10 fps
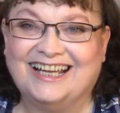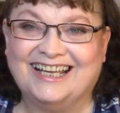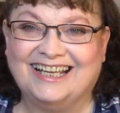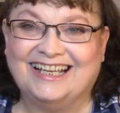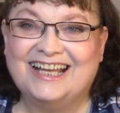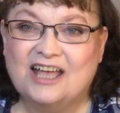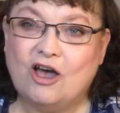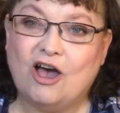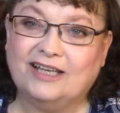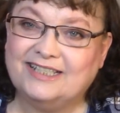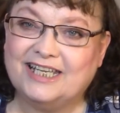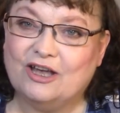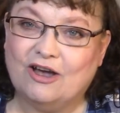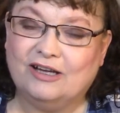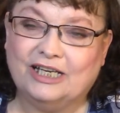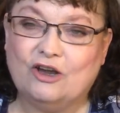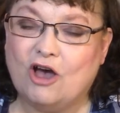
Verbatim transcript: An